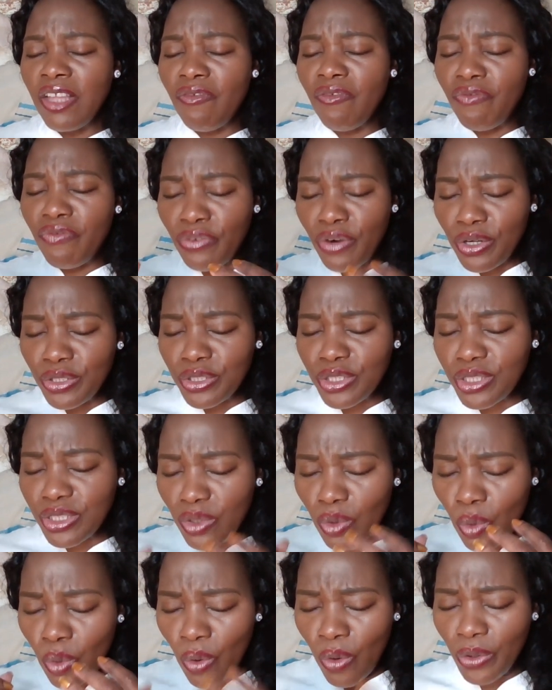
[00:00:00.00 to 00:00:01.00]
the
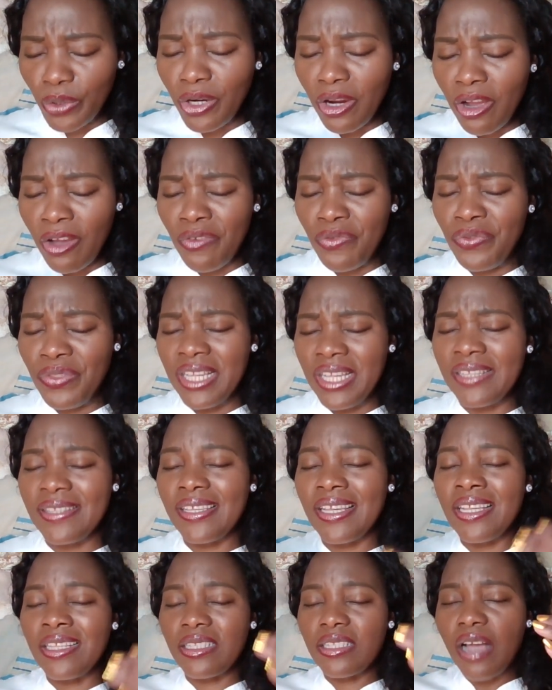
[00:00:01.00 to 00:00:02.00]
first order of
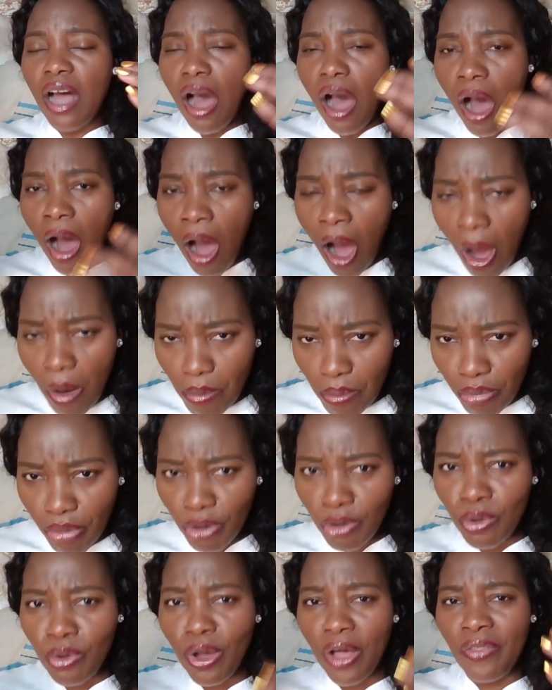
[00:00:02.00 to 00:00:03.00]
this is
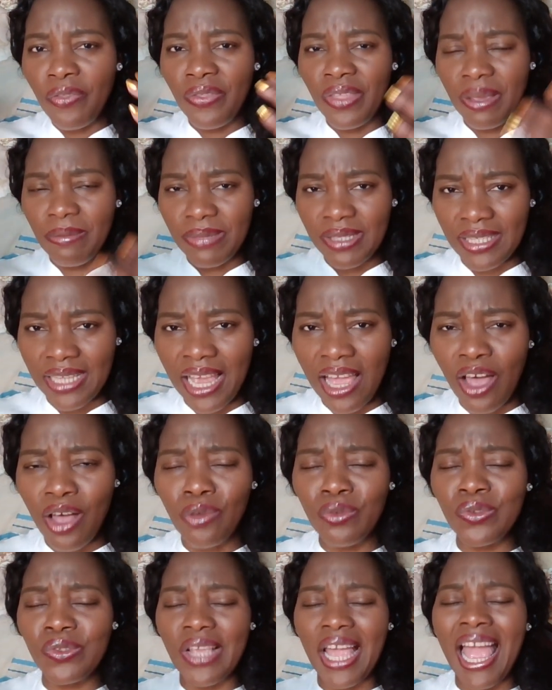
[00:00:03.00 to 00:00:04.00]
humble
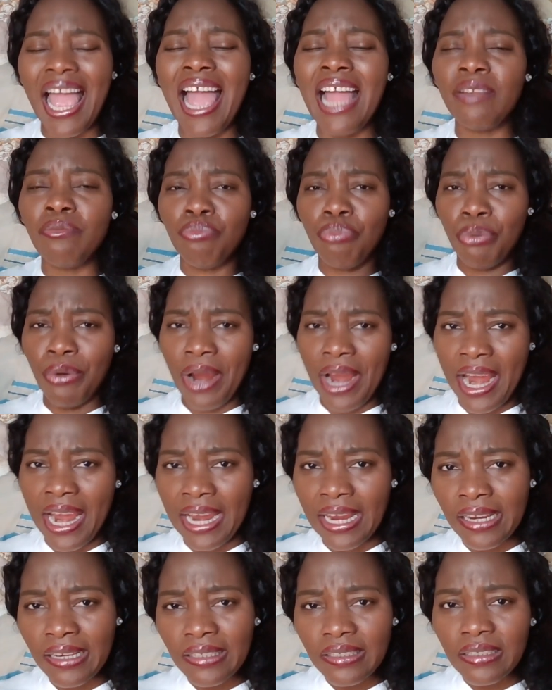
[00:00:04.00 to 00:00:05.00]
themselves and
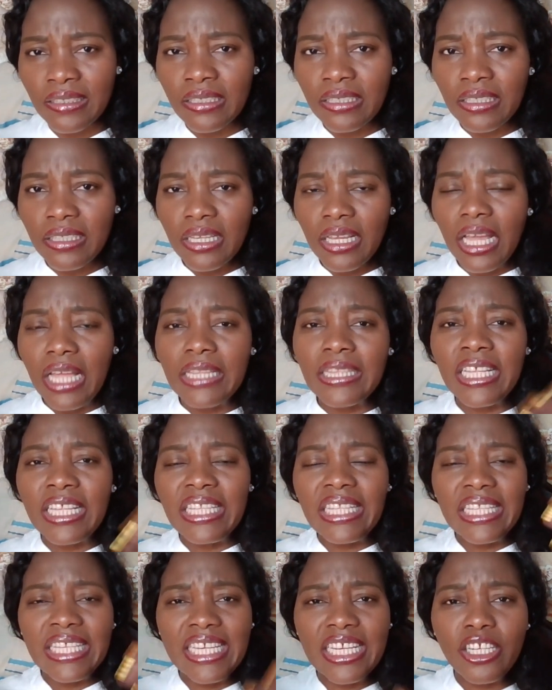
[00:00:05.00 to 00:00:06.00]
pray.
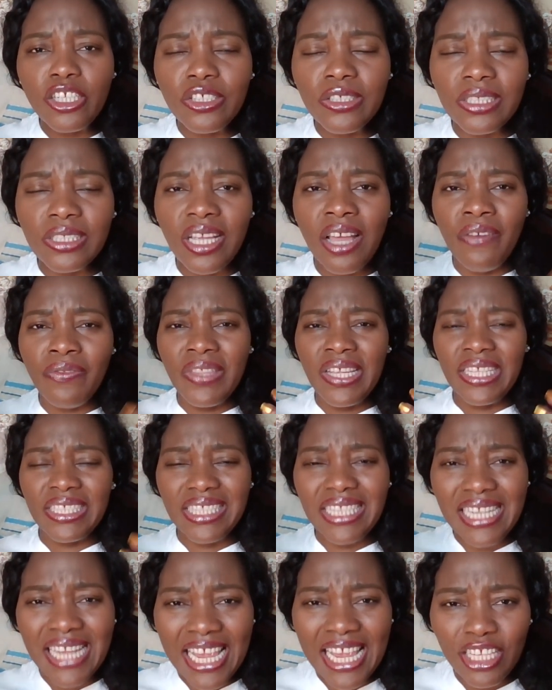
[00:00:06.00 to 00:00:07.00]
The leaders of
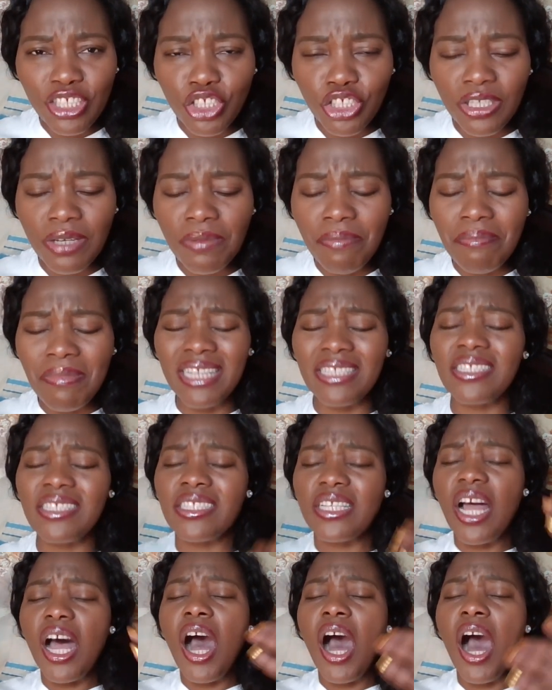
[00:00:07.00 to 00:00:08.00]
this nation
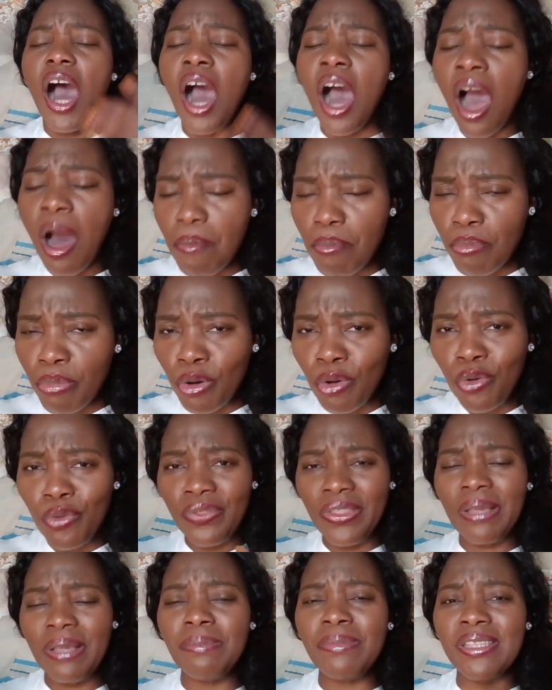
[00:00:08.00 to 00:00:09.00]
must
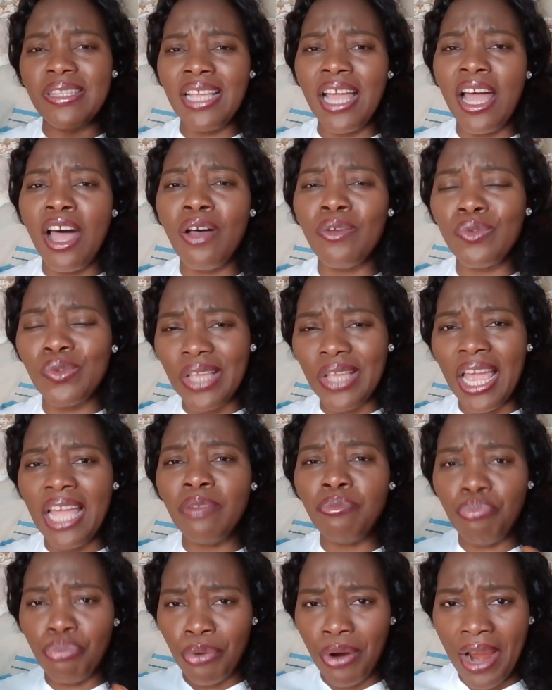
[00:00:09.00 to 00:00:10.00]
humble themselves
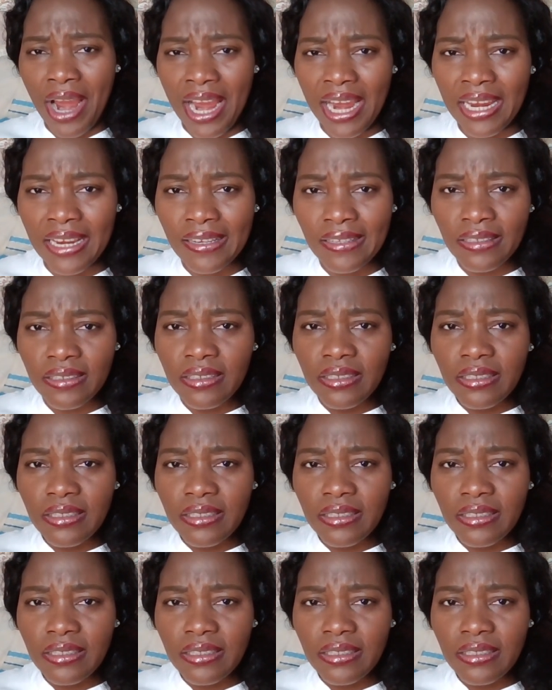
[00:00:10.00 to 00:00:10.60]
and pray.